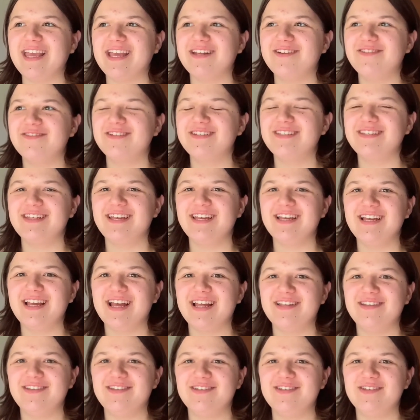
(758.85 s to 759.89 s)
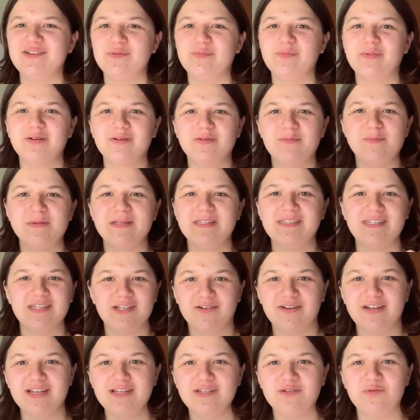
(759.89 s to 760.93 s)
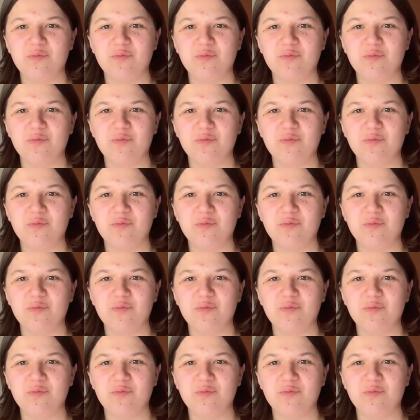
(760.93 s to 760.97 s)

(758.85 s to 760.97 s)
interesting and super mysterious,